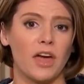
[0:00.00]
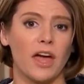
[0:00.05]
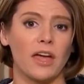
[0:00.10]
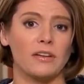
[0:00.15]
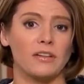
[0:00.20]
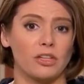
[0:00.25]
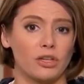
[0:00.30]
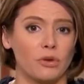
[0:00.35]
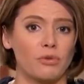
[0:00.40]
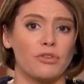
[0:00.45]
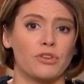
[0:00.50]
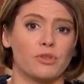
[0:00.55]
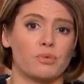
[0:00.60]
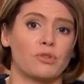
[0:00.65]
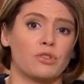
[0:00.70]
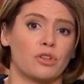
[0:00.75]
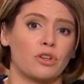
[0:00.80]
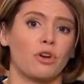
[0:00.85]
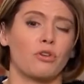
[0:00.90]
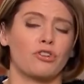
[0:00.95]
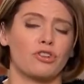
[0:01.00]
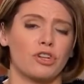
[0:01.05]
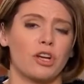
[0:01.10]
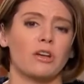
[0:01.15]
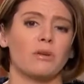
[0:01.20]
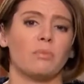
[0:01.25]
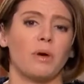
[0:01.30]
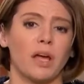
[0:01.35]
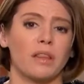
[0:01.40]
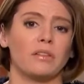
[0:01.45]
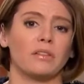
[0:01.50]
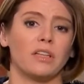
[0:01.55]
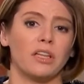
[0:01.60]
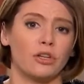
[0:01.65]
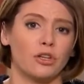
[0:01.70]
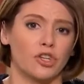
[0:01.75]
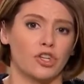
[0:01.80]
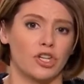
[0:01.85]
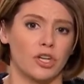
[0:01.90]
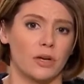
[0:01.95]
that, you know, this was negotiated by the
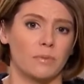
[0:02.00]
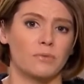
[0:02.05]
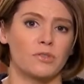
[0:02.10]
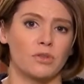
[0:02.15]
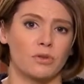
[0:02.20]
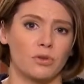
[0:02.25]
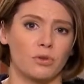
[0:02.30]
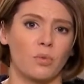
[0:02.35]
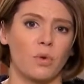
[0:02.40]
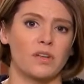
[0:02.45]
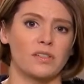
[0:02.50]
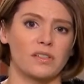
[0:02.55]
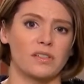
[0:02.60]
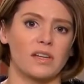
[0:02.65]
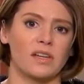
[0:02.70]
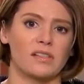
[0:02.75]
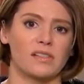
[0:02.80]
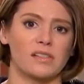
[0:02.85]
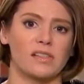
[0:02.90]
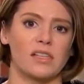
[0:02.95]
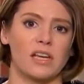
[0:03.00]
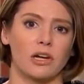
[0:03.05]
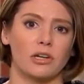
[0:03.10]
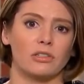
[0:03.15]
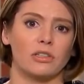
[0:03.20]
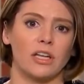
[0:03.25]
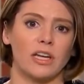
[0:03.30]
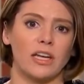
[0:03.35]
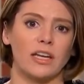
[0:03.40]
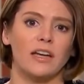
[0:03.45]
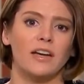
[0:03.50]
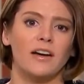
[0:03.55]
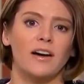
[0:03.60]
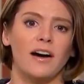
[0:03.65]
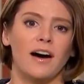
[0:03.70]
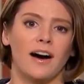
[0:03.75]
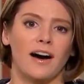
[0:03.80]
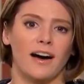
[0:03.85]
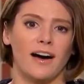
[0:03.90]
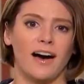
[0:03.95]
leadership. So there wasn't necessarily
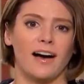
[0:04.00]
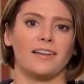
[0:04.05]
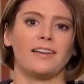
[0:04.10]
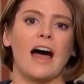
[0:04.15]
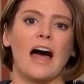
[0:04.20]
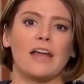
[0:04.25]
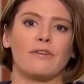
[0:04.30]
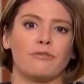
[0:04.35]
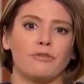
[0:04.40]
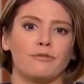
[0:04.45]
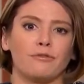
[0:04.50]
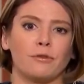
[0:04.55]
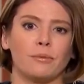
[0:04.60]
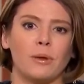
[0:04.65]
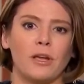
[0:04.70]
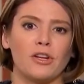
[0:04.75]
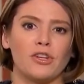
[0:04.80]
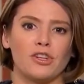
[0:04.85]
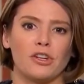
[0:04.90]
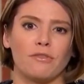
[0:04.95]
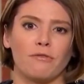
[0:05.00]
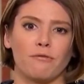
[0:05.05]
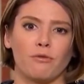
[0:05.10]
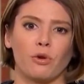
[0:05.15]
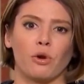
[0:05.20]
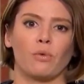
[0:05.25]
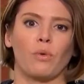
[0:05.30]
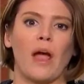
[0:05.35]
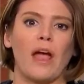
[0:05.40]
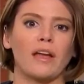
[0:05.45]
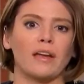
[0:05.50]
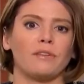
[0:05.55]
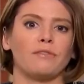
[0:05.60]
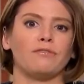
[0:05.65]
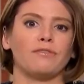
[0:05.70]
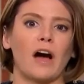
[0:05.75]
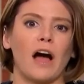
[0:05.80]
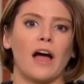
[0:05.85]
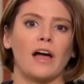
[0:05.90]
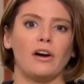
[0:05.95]
a lot of information for rank
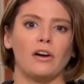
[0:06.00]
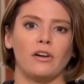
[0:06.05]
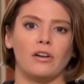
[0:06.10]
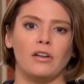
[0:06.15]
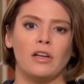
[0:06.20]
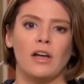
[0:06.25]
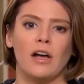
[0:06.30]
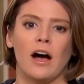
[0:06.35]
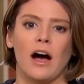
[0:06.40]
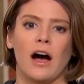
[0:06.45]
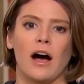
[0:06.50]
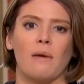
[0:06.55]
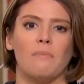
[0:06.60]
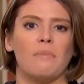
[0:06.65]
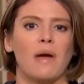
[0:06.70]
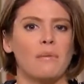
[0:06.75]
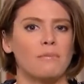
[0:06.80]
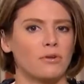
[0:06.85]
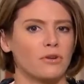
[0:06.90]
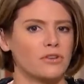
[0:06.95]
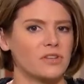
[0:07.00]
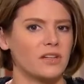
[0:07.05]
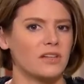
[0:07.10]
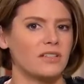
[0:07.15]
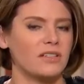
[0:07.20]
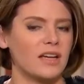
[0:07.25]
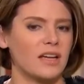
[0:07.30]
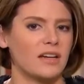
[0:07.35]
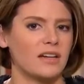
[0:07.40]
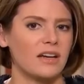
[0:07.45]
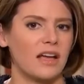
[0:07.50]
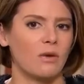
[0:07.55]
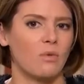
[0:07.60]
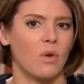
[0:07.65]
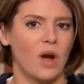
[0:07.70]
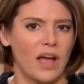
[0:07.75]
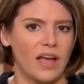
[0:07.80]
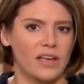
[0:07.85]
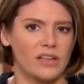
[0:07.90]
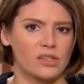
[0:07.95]
and file members in a day-to-day
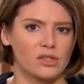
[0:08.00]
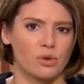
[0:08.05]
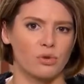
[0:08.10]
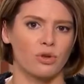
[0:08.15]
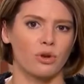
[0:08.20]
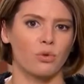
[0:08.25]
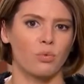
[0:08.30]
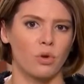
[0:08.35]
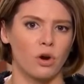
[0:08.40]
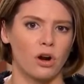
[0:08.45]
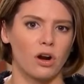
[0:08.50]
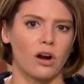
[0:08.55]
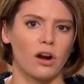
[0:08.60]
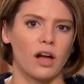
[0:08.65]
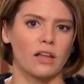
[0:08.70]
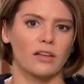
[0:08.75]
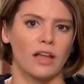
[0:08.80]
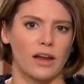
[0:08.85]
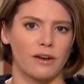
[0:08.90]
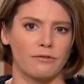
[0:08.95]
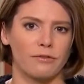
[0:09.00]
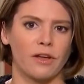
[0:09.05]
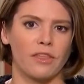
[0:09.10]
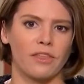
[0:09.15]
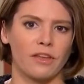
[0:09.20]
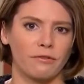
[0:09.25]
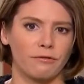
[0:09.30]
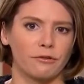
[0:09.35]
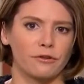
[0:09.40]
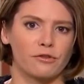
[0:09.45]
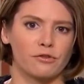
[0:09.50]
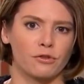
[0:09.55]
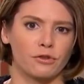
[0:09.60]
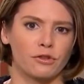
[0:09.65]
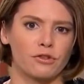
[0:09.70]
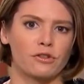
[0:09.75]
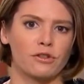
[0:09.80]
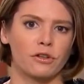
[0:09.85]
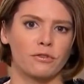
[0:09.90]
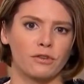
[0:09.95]
way. So there were a lot of, I think, fiscal
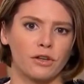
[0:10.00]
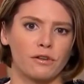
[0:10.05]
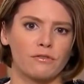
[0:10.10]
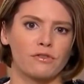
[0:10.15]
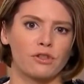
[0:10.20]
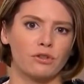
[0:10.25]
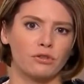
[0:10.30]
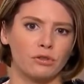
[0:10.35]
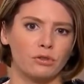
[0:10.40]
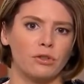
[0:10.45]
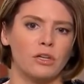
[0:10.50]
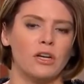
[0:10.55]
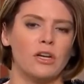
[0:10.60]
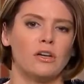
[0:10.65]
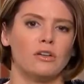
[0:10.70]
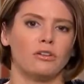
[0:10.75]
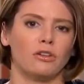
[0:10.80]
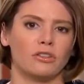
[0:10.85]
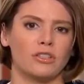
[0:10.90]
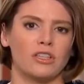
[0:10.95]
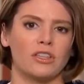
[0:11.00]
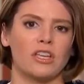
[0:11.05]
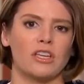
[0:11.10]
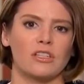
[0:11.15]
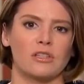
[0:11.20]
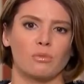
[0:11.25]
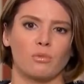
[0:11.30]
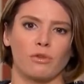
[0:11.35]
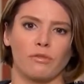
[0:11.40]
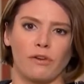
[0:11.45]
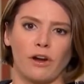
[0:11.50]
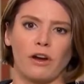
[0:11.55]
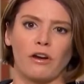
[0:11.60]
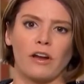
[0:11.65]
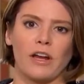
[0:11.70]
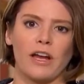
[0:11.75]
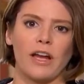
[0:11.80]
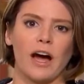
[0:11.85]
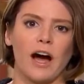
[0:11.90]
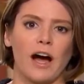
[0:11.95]
conservatives who looked at this and were
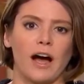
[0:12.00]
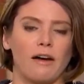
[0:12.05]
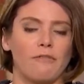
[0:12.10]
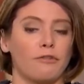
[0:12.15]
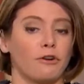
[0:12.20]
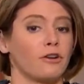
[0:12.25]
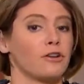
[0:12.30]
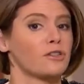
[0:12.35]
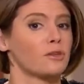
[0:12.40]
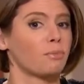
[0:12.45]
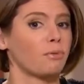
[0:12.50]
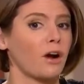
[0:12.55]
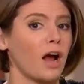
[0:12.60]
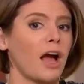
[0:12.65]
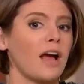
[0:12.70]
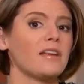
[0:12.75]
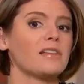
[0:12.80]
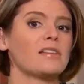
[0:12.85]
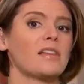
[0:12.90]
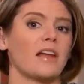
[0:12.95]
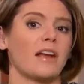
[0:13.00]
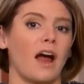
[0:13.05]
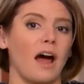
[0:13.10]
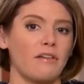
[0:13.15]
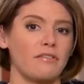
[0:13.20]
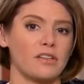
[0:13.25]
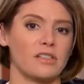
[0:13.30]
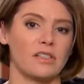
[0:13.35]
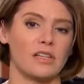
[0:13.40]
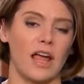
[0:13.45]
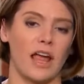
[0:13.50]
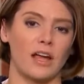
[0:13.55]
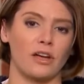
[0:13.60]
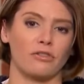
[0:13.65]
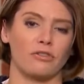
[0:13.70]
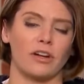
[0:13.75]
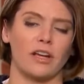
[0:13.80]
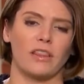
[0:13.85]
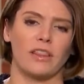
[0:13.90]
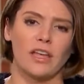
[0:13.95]
very, very surprised and obviously
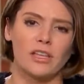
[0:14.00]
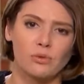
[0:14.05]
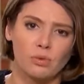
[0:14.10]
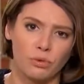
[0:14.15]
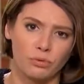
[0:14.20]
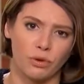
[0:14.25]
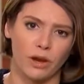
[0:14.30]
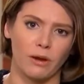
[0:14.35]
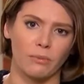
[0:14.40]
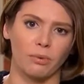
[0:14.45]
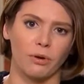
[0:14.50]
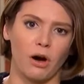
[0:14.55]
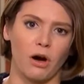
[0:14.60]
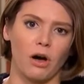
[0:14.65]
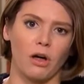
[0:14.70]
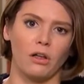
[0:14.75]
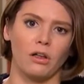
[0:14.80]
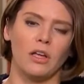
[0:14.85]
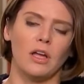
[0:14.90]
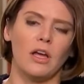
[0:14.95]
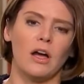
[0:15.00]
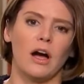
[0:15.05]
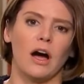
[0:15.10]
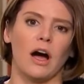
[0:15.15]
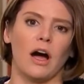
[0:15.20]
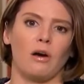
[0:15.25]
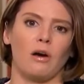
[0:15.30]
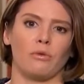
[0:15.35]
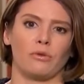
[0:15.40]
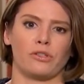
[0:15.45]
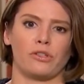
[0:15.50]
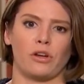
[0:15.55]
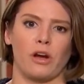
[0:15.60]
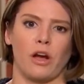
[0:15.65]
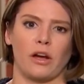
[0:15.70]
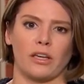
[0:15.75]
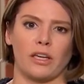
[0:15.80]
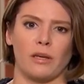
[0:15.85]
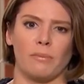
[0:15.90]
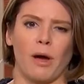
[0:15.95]
angry. And that's what Rand Paul was
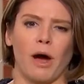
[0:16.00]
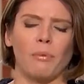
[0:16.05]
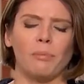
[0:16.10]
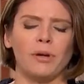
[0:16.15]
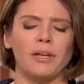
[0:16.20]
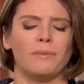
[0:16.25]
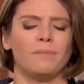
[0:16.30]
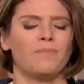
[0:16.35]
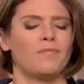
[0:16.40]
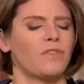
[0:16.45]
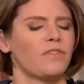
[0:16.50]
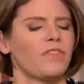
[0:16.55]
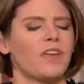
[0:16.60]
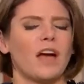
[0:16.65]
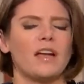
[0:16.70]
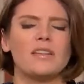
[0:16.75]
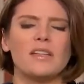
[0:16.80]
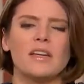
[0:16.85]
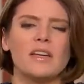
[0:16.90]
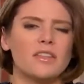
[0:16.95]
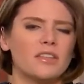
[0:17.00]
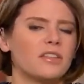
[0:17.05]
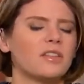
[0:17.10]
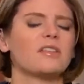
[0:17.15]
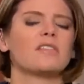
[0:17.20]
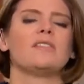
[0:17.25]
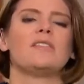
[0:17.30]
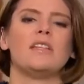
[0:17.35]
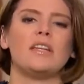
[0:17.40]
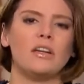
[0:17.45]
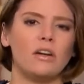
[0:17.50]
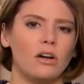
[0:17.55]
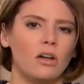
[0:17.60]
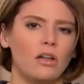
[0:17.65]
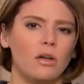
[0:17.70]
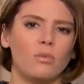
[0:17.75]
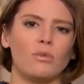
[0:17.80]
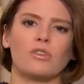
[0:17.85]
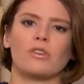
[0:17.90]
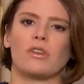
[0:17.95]
talking about. But the idea that this
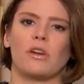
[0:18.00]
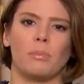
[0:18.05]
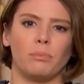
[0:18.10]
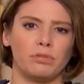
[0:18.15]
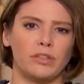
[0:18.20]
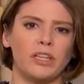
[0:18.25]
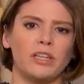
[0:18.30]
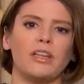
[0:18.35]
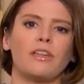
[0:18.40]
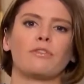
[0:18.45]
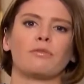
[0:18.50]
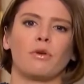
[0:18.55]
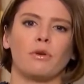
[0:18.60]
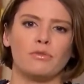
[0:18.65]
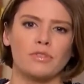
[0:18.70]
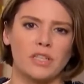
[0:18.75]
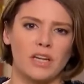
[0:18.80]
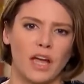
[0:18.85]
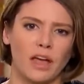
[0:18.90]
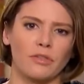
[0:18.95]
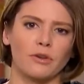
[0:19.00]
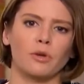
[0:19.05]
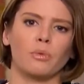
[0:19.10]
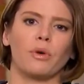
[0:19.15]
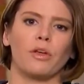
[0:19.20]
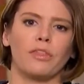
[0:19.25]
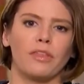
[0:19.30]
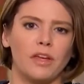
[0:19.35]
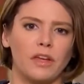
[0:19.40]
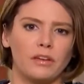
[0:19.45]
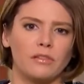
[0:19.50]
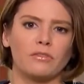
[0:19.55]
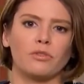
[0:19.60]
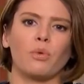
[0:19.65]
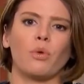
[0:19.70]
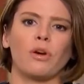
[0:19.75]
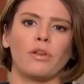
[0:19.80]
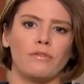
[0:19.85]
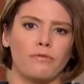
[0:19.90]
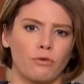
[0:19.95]
deal was completely thrown together within
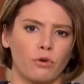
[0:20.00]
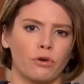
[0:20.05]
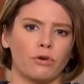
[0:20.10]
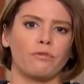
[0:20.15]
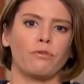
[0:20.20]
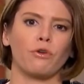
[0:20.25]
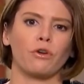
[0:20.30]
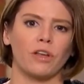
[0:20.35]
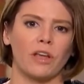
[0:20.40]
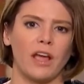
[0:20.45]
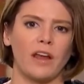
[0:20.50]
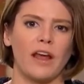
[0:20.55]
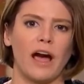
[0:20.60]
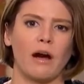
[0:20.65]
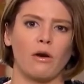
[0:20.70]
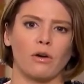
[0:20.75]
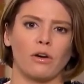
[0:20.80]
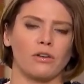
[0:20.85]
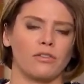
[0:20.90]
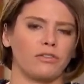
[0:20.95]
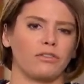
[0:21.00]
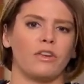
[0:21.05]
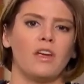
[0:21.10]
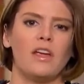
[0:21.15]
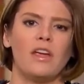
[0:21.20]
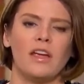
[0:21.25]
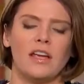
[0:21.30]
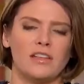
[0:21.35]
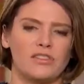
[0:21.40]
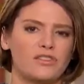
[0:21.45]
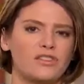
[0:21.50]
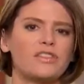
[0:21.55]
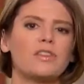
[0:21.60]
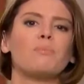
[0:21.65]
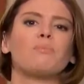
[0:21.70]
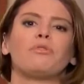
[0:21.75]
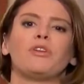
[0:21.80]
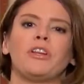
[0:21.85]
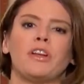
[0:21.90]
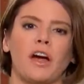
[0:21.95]
24 to 48 hours is
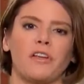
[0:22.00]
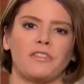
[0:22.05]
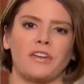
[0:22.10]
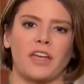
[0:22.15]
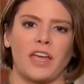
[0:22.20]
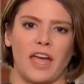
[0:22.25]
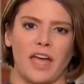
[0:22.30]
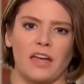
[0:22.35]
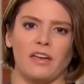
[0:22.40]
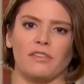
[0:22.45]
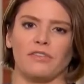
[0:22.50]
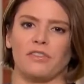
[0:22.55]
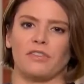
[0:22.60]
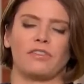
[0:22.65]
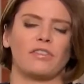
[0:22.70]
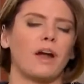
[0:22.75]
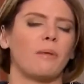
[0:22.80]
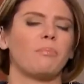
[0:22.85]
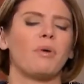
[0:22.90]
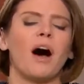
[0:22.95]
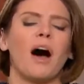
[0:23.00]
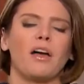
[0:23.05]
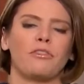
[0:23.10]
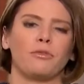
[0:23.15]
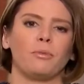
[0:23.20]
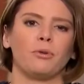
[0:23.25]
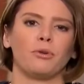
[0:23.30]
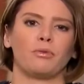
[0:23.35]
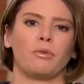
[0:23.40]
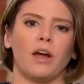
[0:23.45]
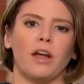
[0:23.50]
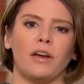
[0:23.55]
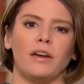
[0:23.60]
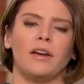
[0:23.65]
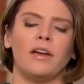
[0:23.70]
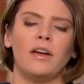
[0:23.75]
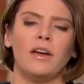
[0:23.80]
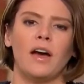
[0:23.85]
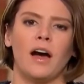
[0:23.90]
simply not the case. It's not possible to write